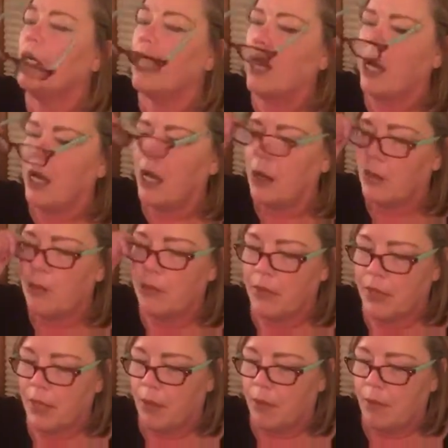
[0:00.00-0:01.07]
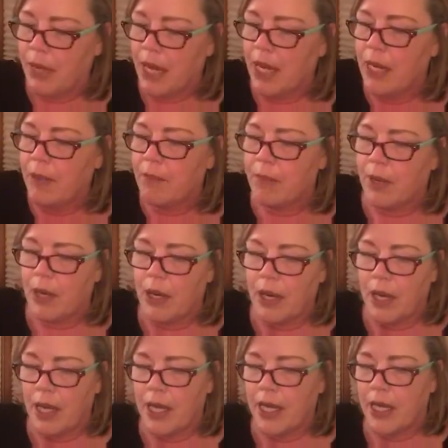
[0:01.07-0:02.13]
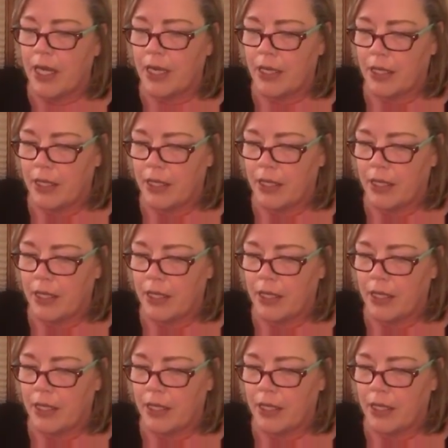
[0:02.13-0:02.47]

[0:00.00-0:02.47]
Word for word: Um, they're made by, it